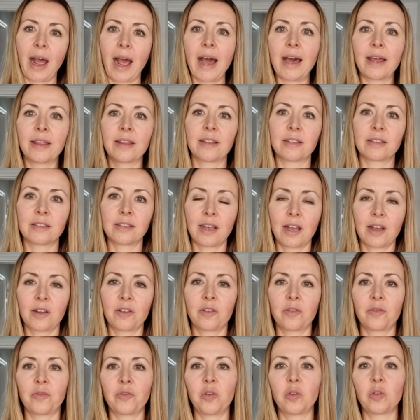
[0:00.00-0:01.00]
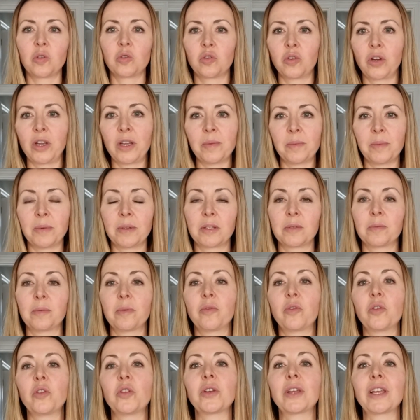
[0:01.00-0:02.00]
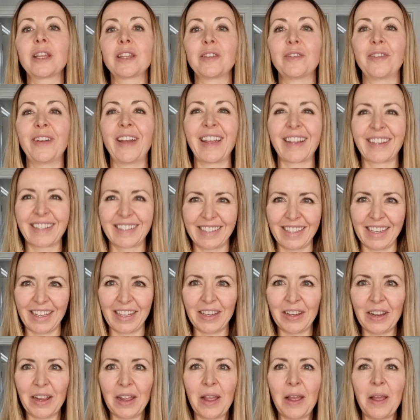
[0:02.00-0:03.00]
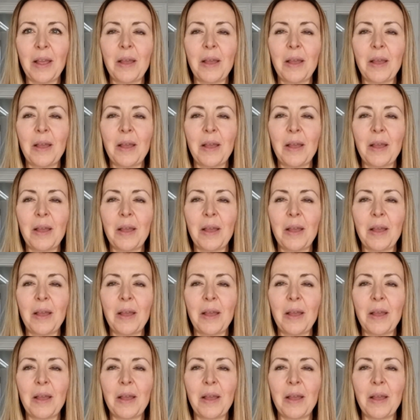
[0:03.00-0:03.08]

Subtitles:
either side of your treatments before you get the vaccine,